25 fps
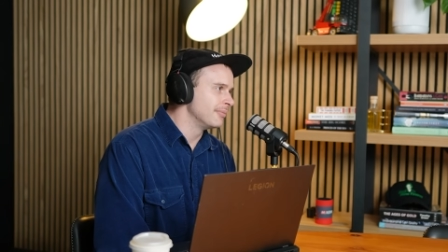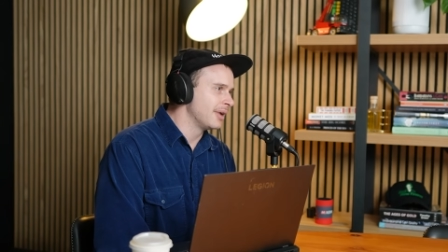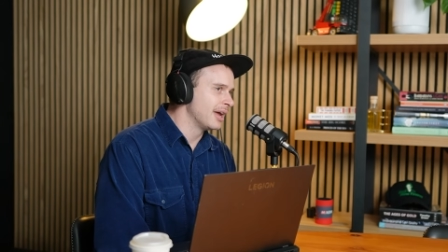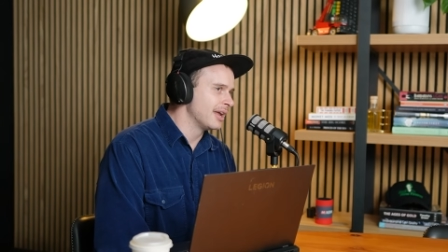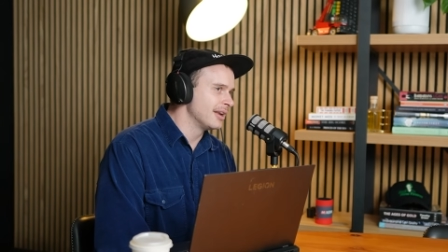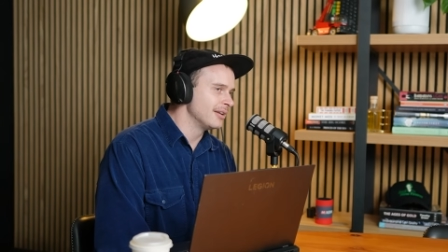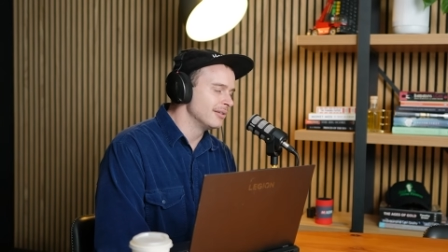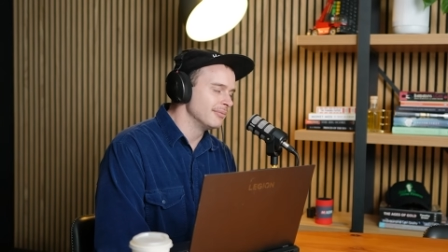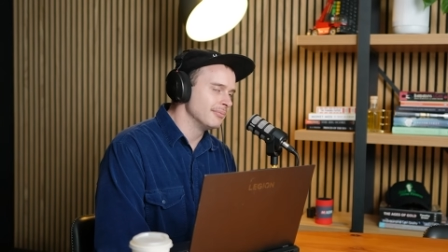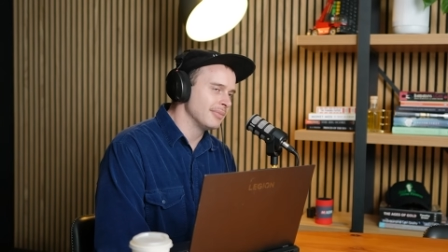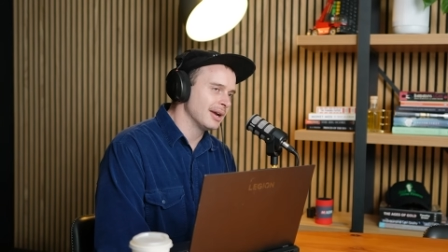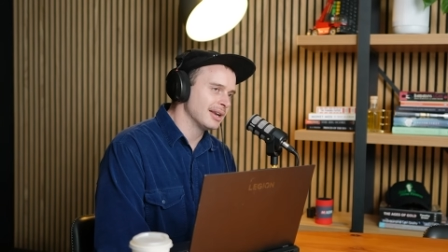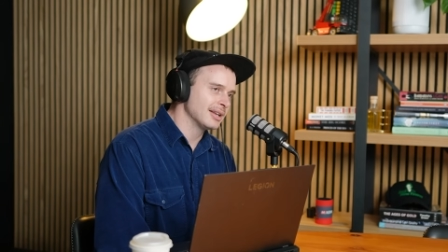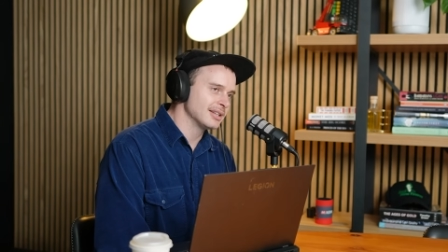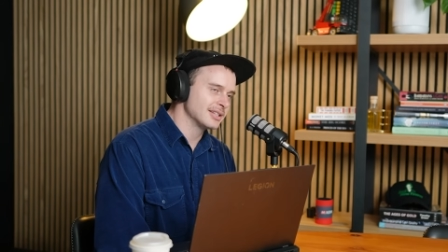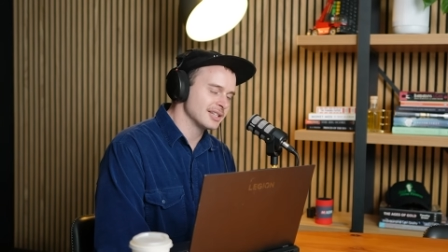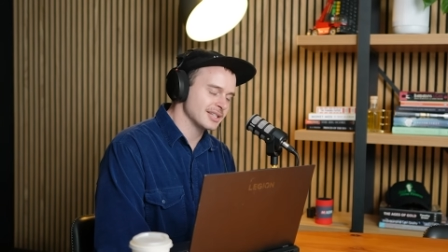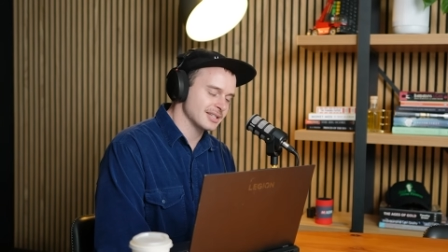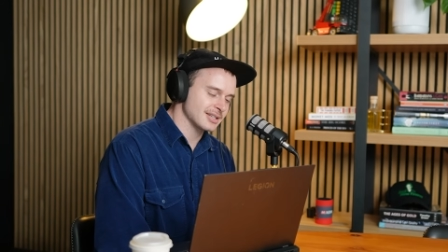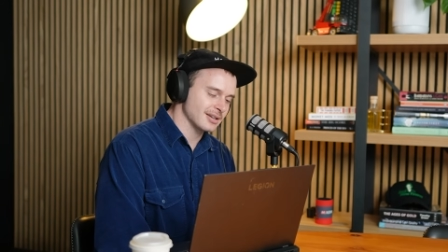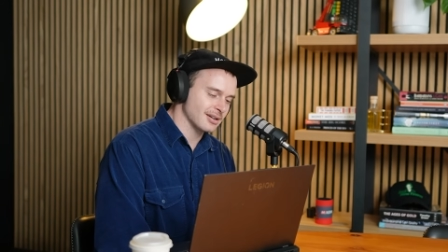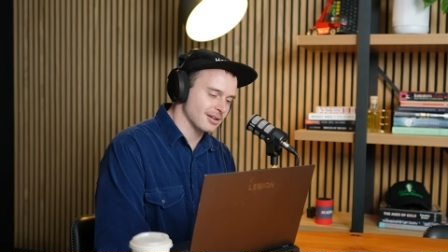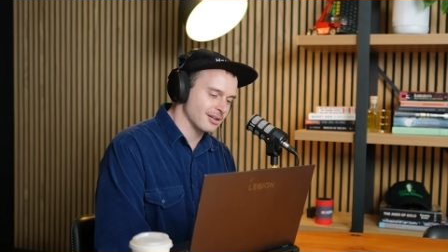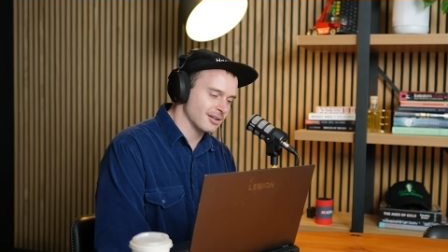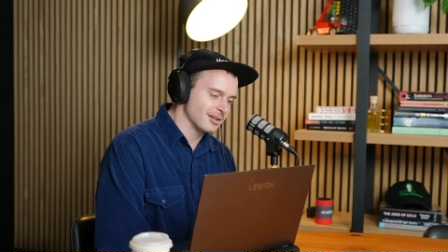and mate,
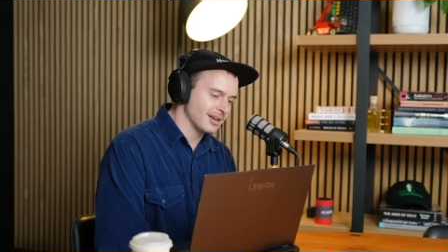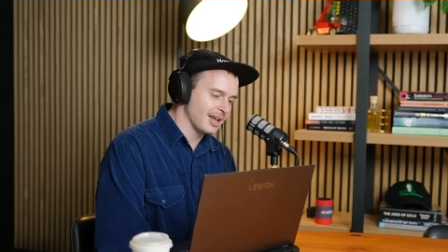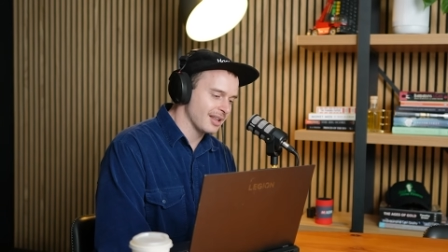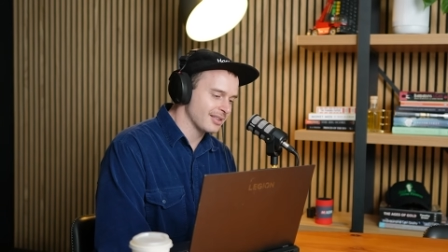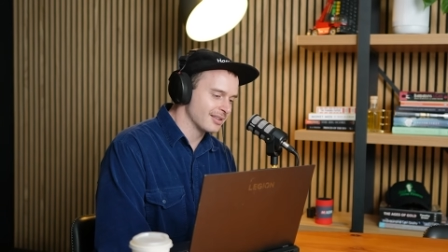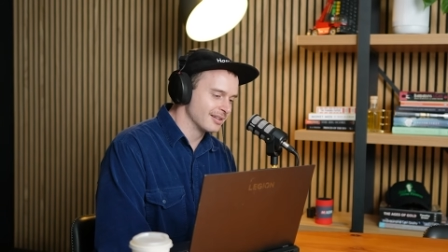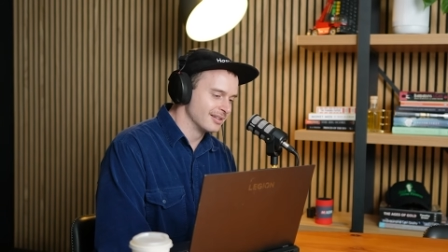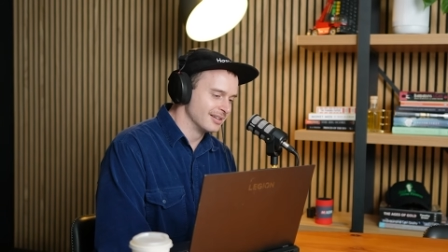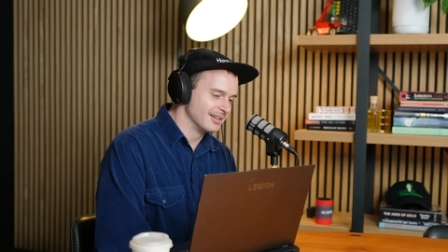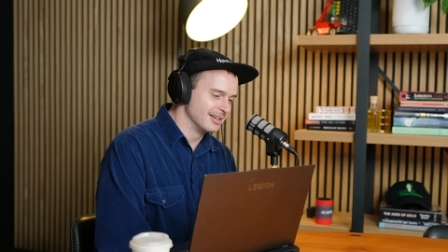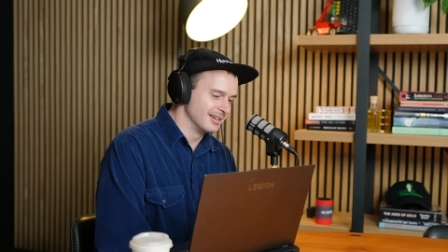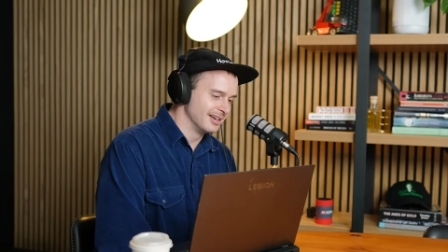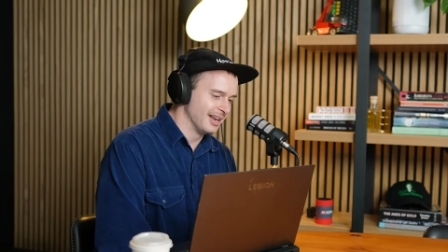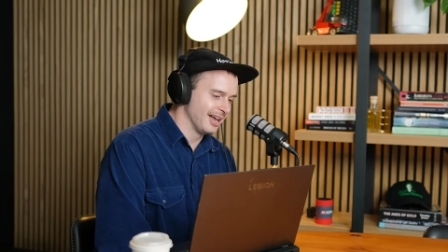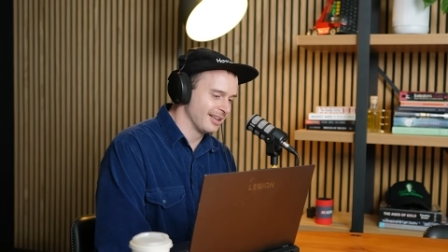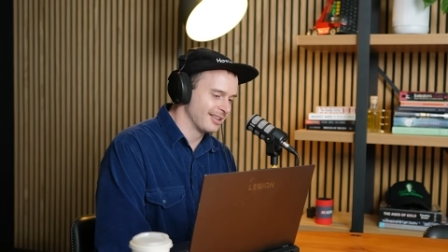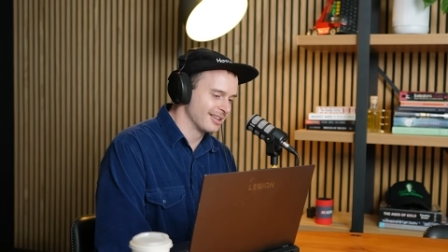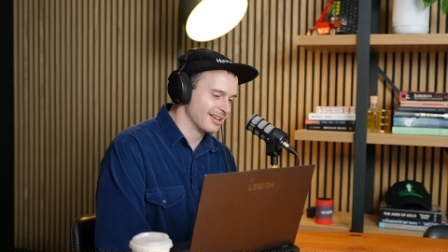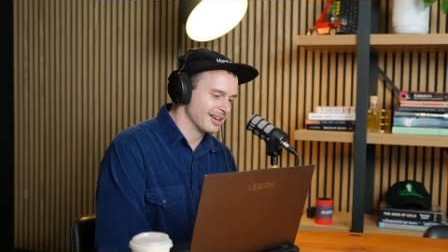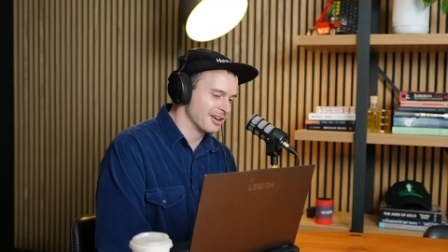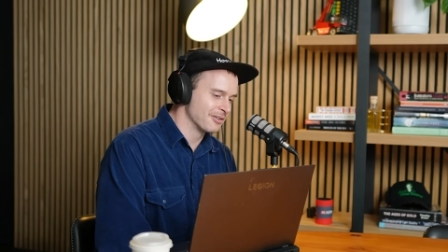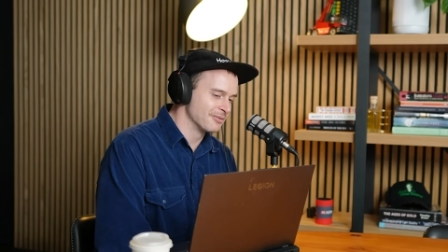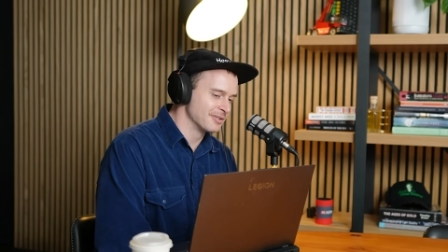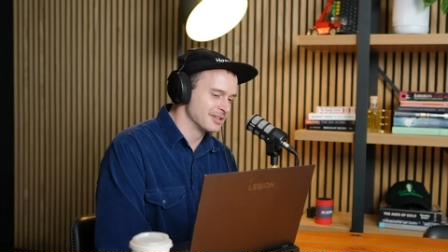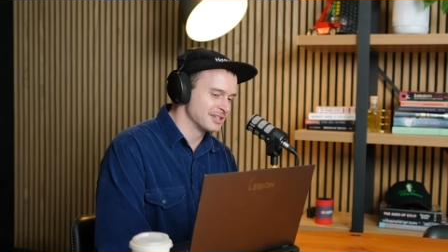I got nothing
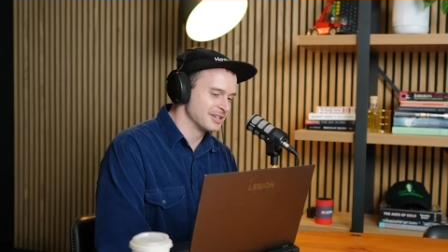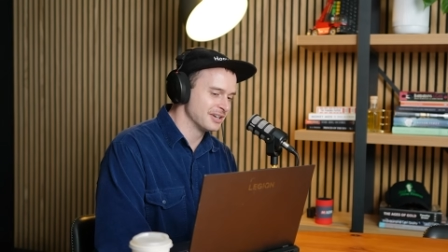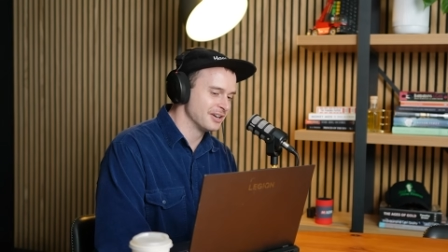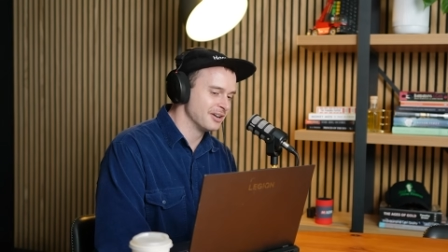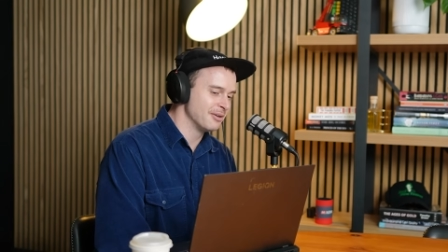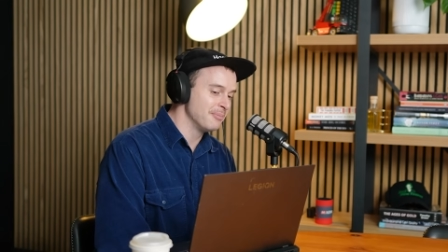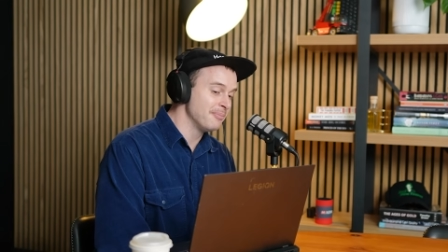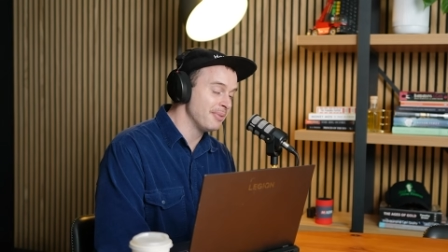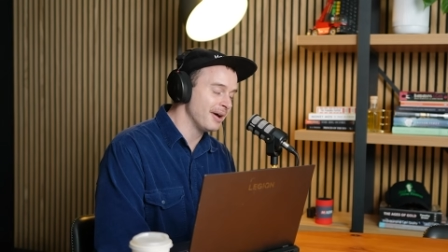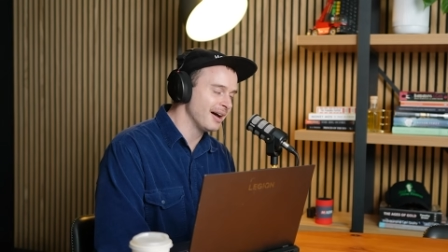in return.